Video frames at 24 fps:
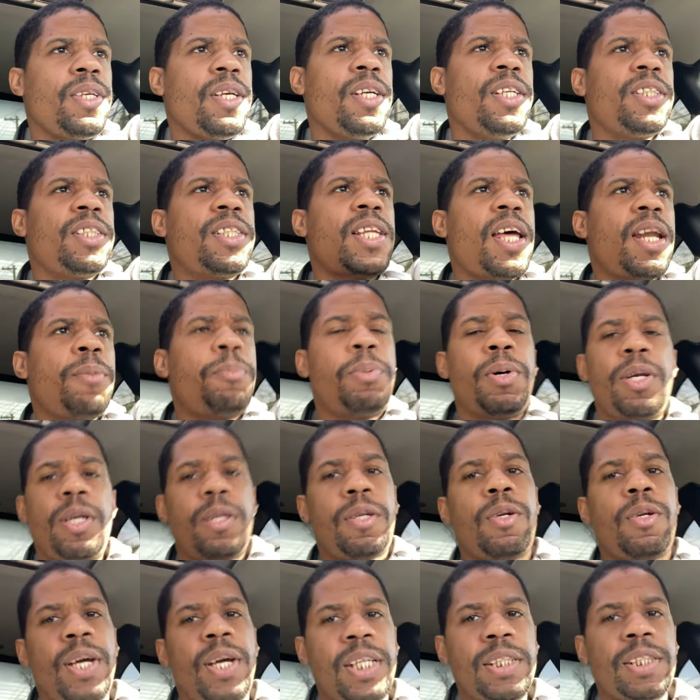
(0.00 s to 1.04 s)
Instead of putting a
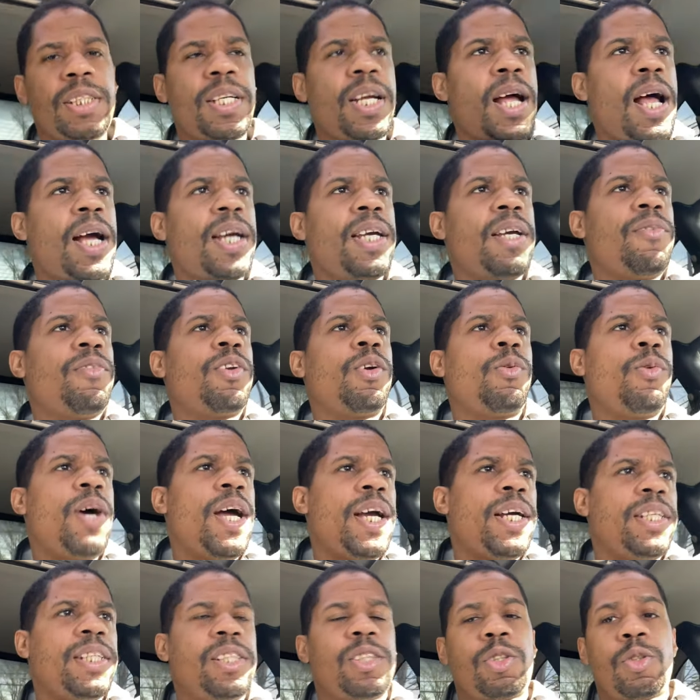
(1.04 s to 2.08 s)
engine out, I give it
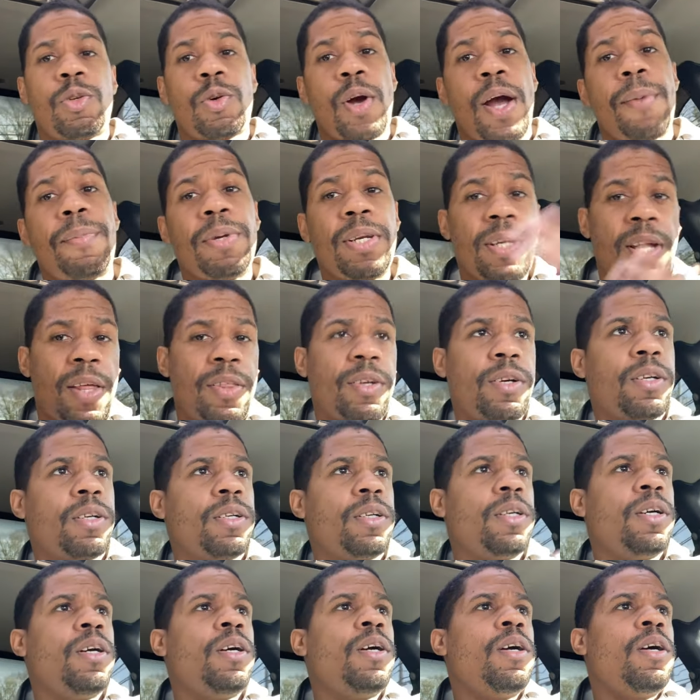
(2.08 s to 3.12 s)
away and just grab another
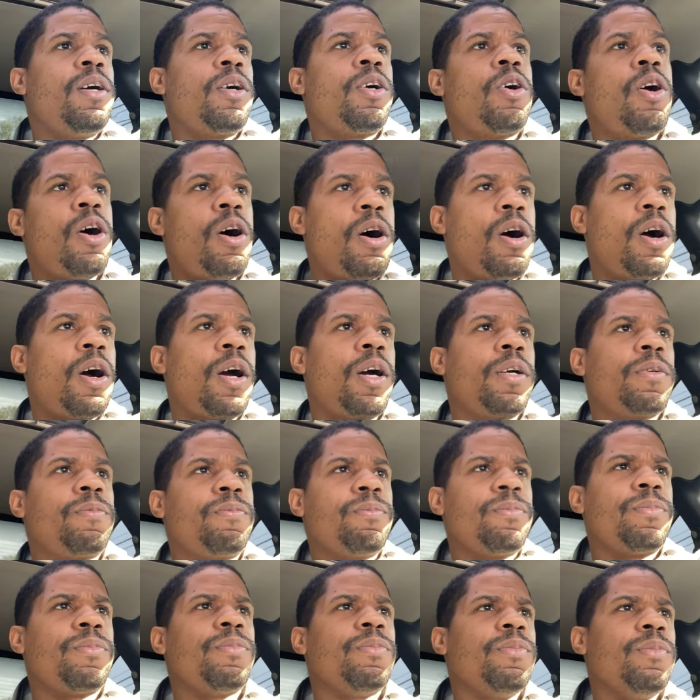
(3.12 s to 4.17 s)
car
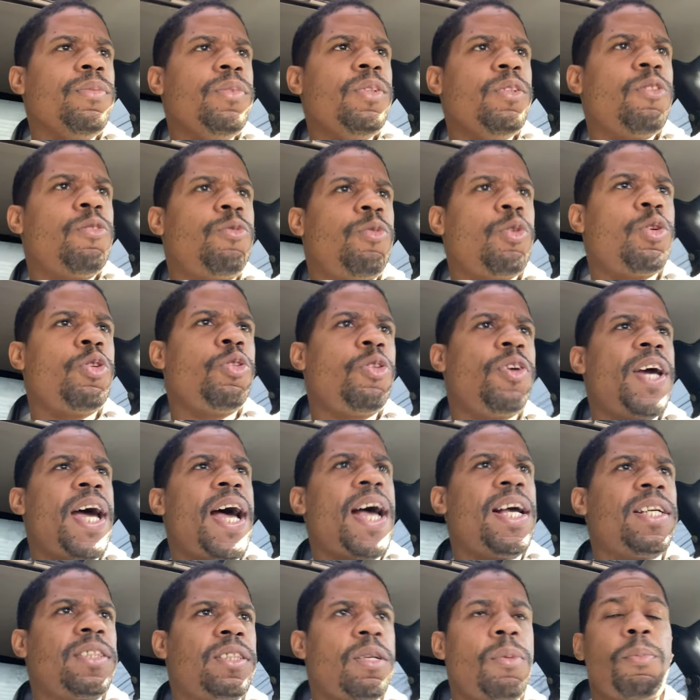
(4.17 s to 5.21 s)
for you
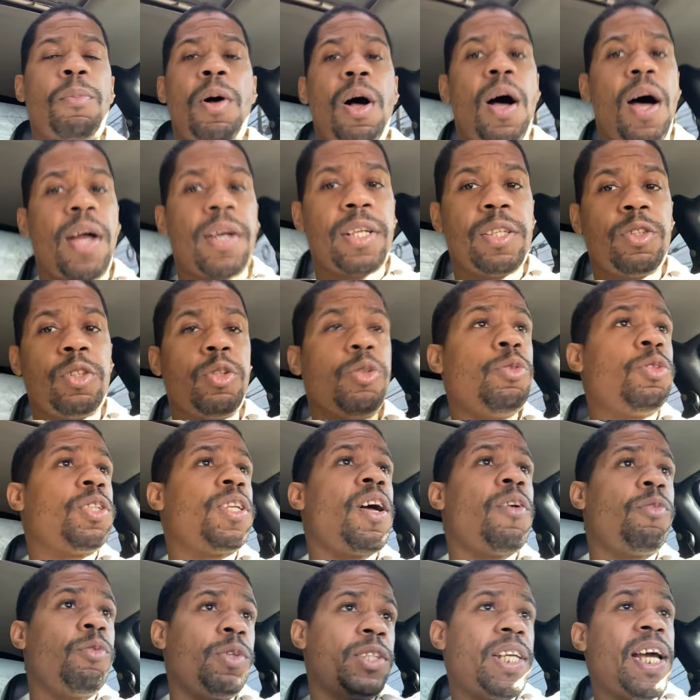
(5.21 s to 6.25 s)
guys to mod and do
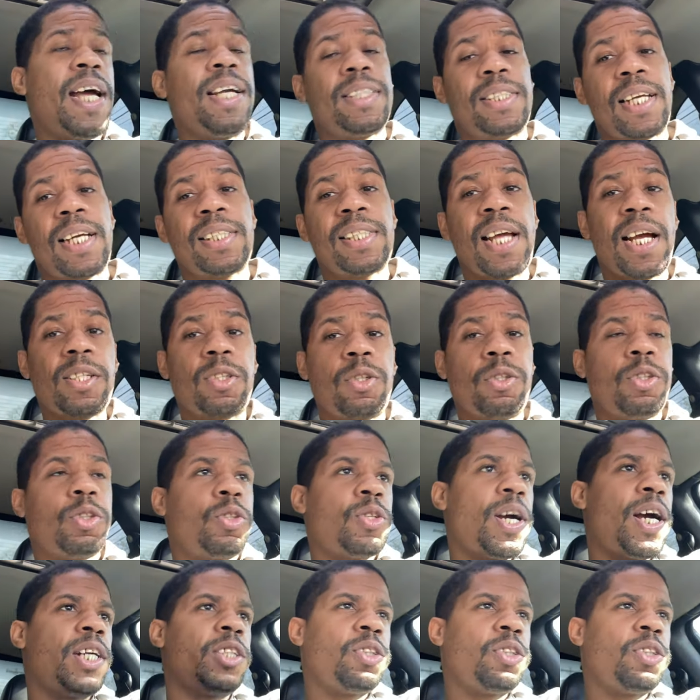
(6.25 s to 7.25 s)
stuff with that and take that to the drag